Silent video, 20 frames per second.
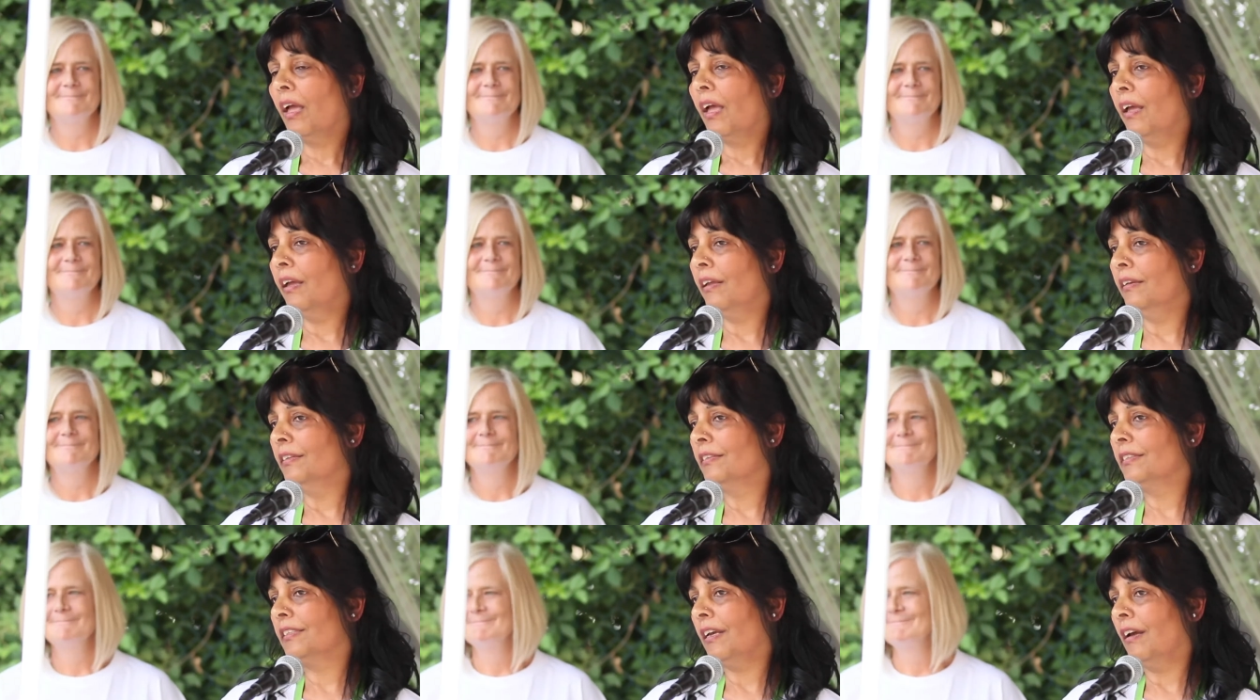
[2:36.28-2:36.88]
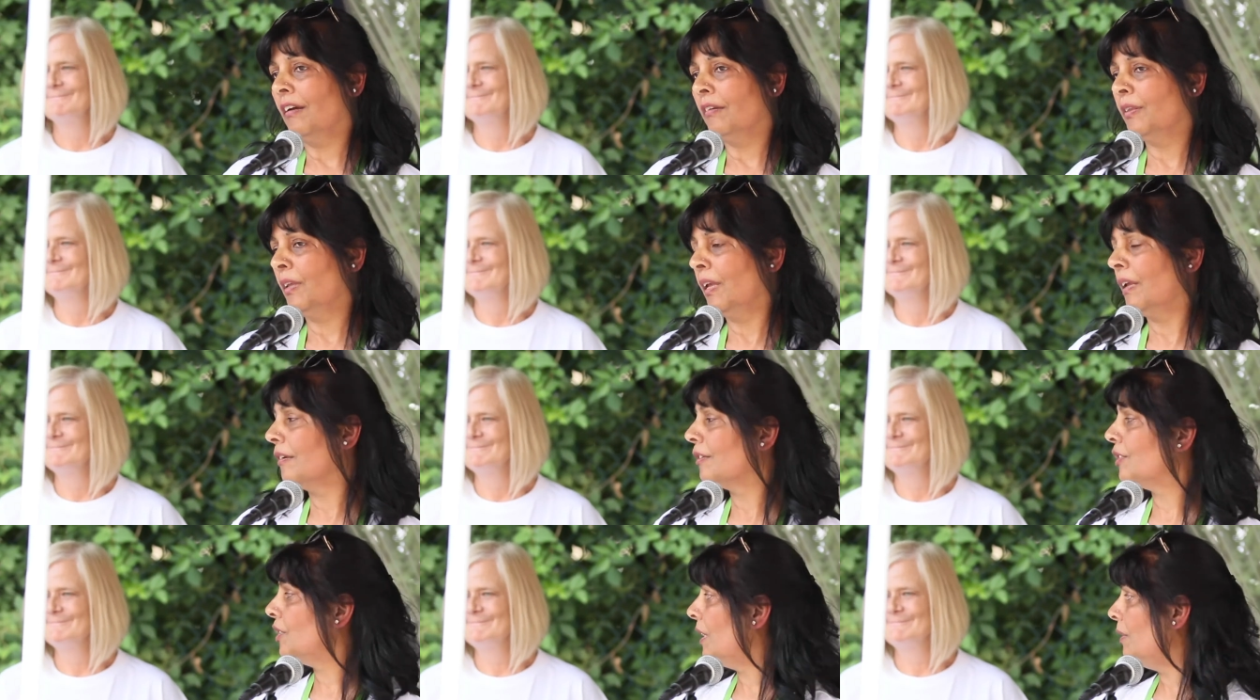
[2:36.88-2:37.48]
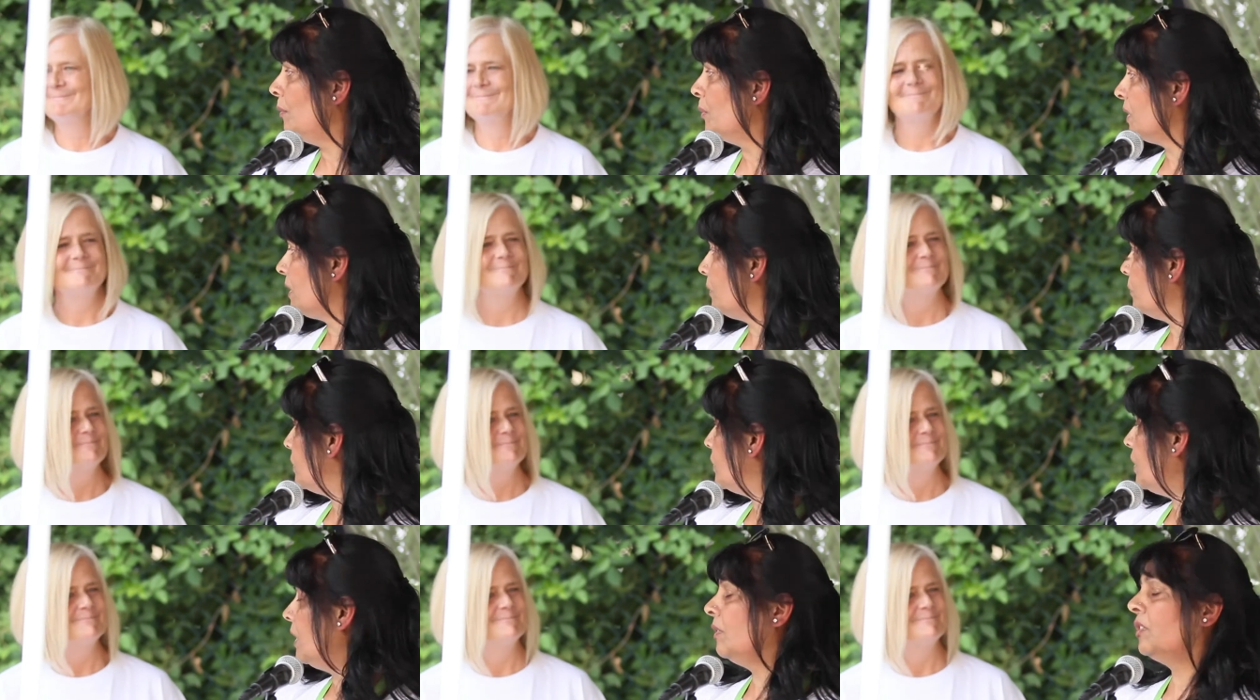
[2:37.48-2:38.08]
Speaker 1: And I think she was
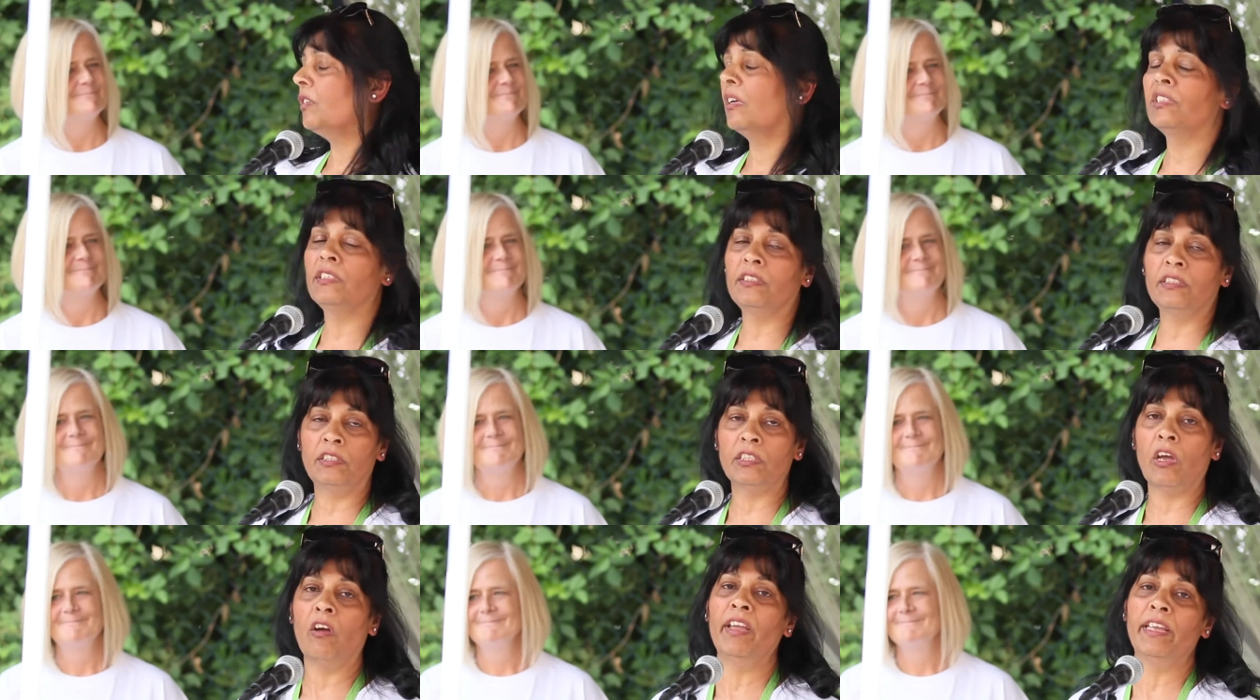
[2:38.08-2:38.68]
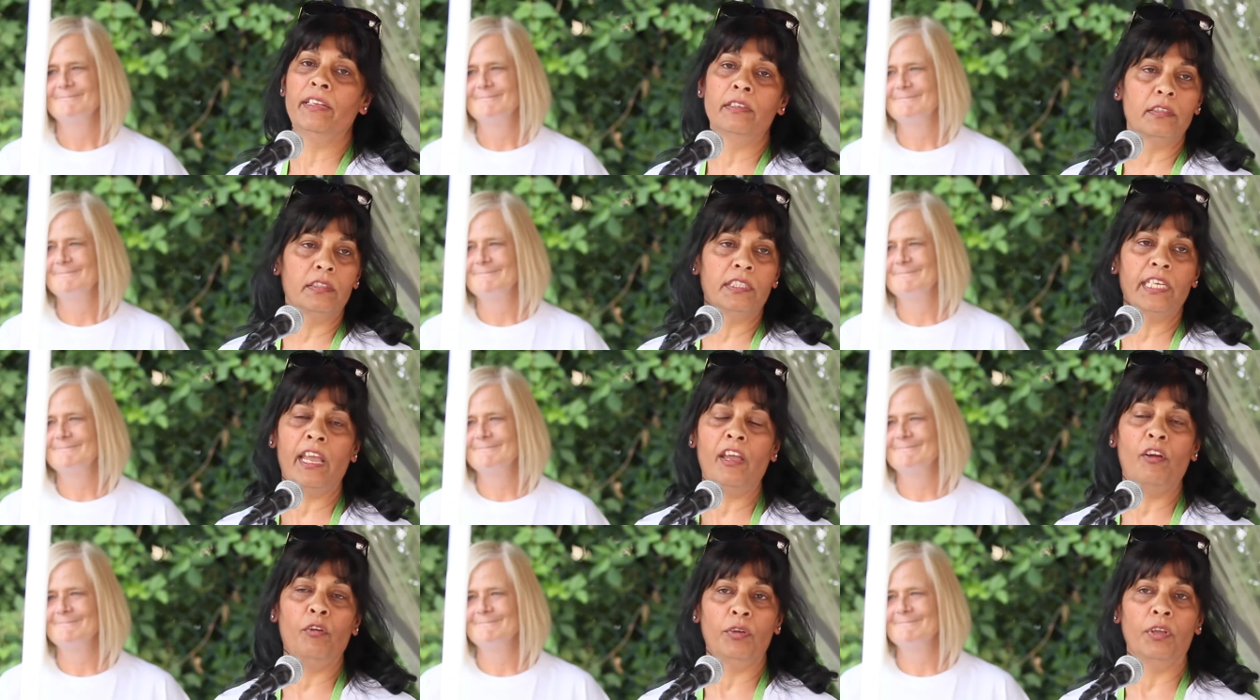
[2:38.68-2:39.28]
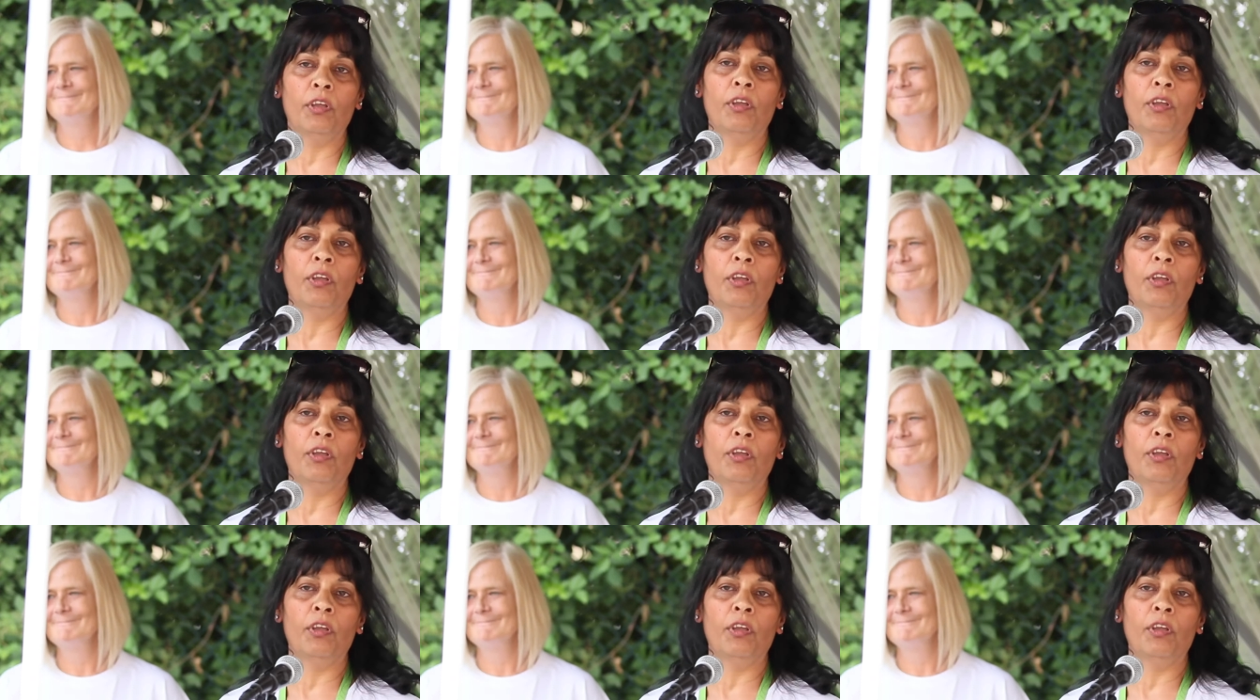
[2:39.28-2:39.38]
she just dying to tell